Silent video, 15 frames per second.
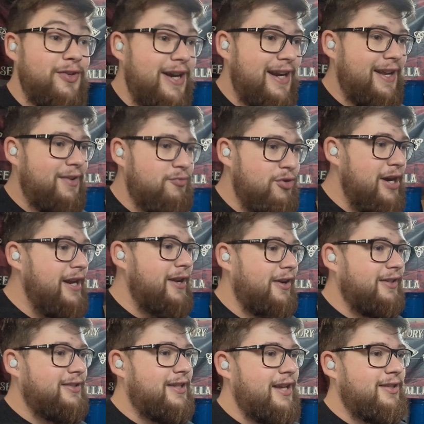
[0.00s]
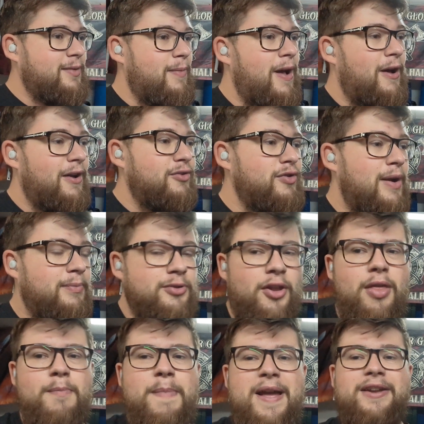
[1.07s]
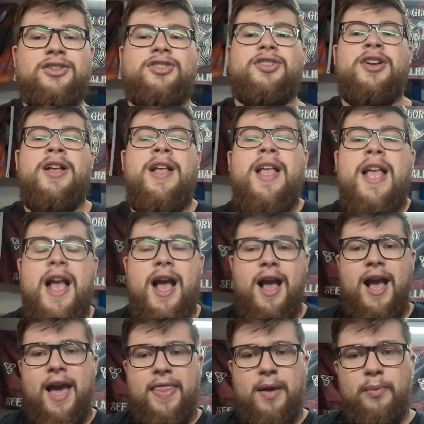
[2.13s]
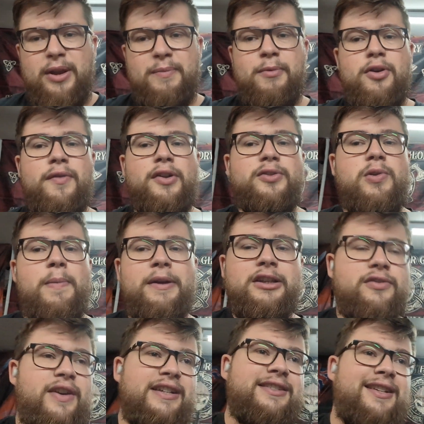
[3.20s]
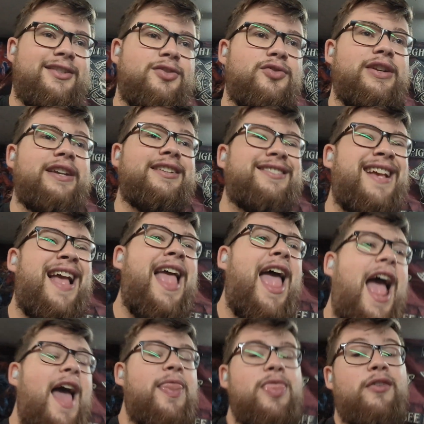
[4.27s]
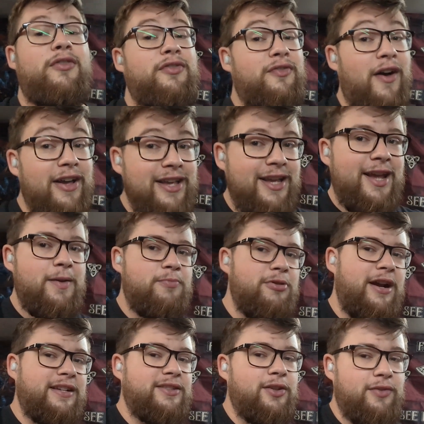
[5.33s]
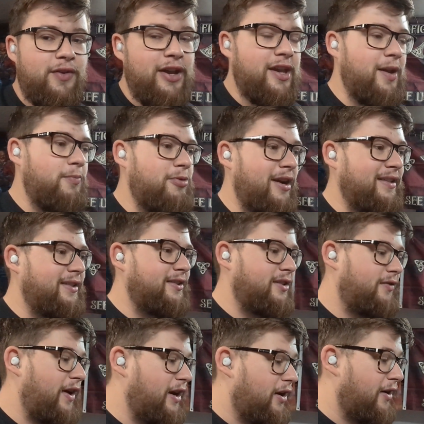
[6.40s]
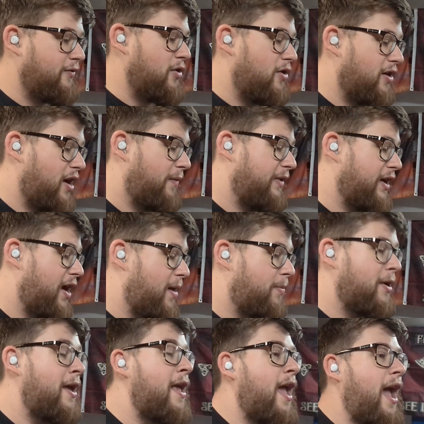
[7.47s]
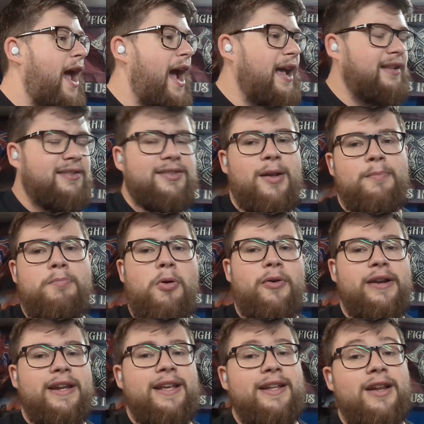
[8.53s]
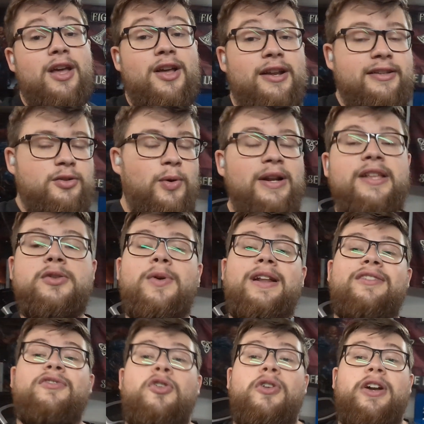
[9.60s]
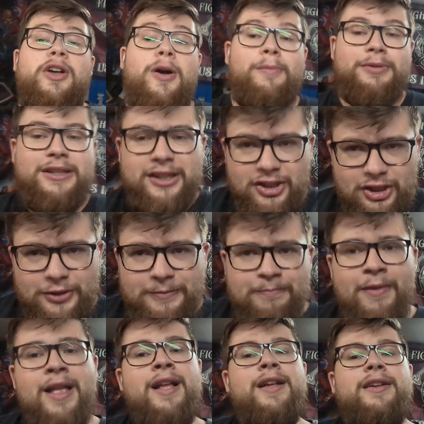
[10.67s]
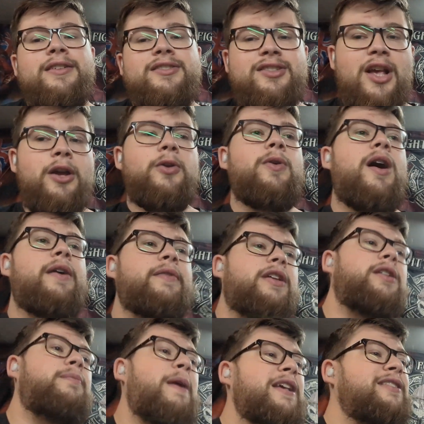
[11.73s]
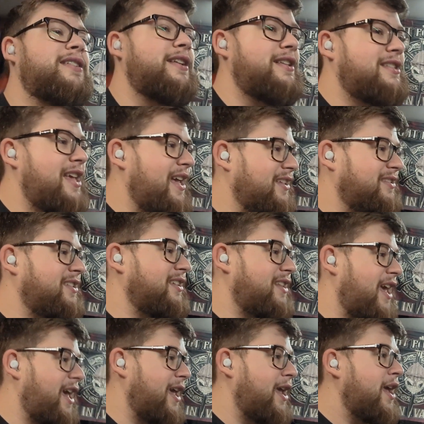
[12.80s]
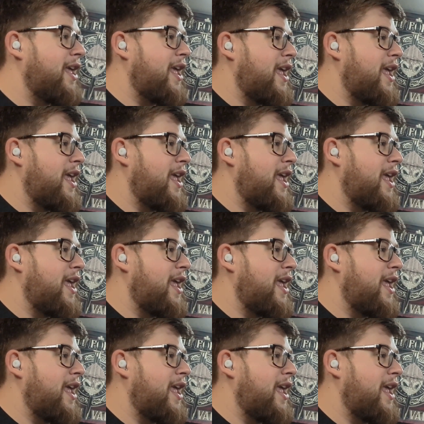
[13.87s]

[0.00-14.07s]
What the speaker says: really nice to get some high reps on the bench. And then we move on to a bunch of accessories and the Viking press. So the Viking press is an event I've got coming up at some point in early 2024 in a competition. So I'm going to basically test today,